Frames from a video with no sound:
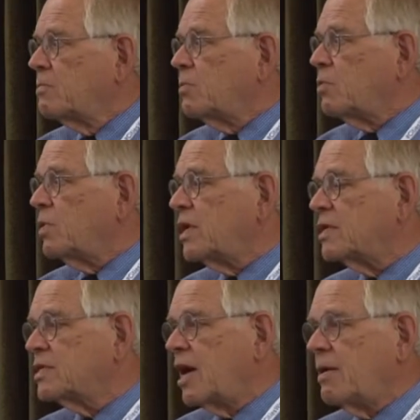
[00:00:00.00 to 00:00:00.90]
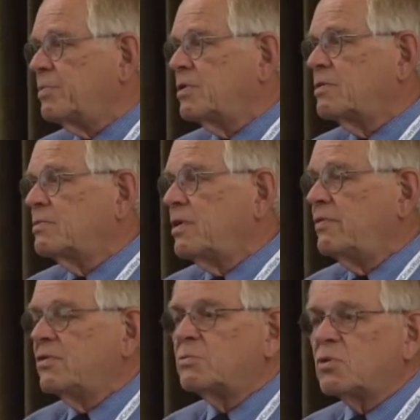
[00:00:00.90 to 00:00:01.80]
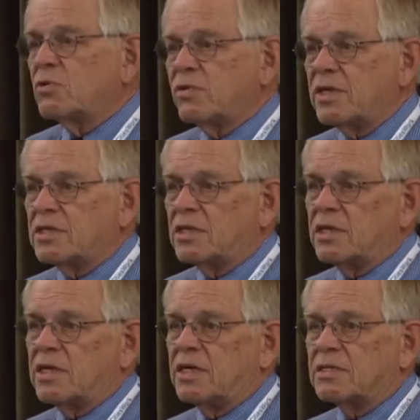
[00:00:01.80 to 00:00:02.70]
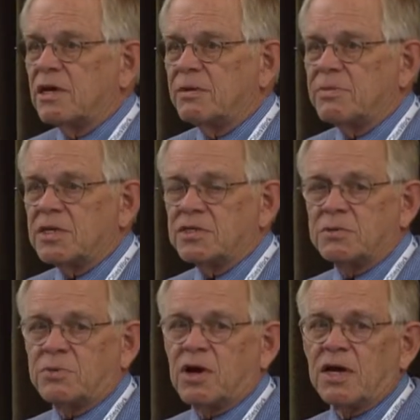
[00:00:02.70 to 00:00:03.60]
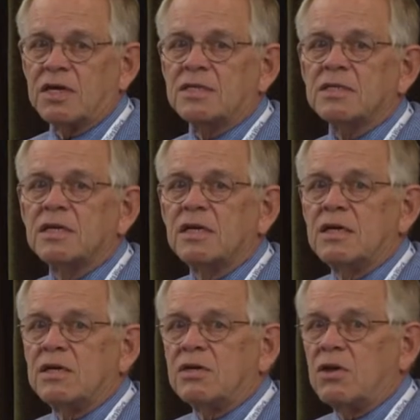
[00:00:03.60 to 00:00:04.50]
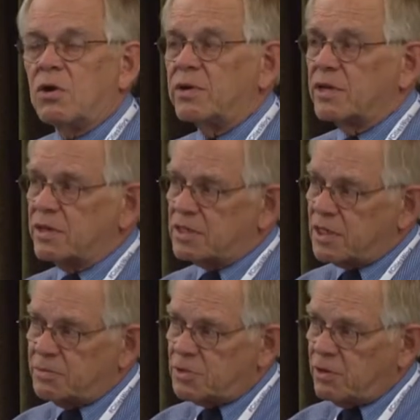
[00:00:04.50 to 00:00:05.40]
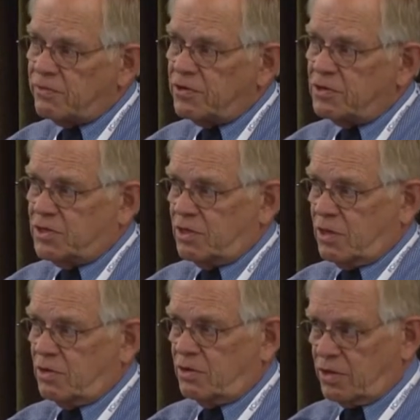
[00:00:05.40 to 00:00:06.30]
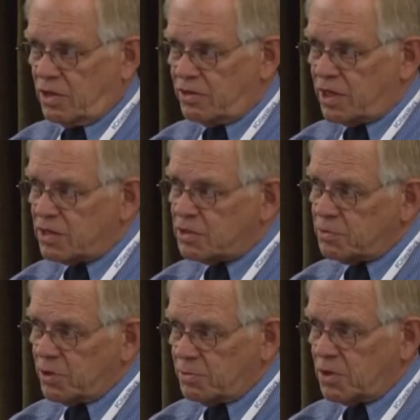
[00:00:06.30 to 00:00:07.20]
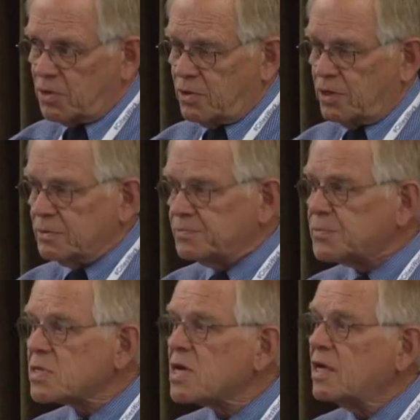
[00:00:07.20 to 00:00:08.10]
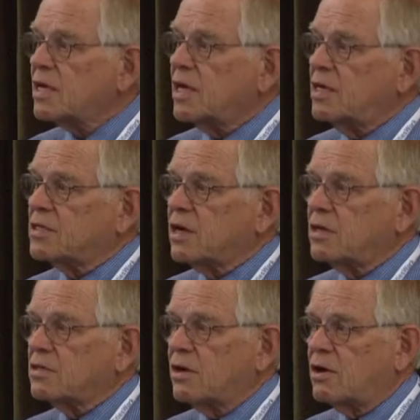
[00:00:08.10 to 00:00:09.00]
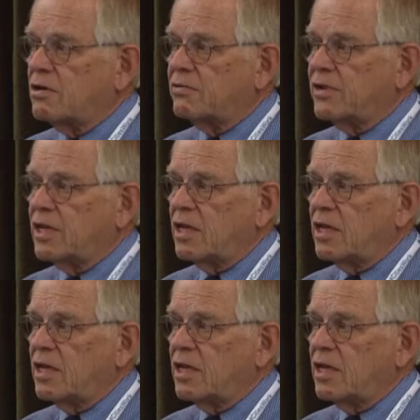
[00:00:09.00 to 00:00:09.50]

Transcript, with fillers: But what has happened even more recently has not been a surprise, knowing that some 12 years ago, the Utah Supreme Court, in a case called Carter v.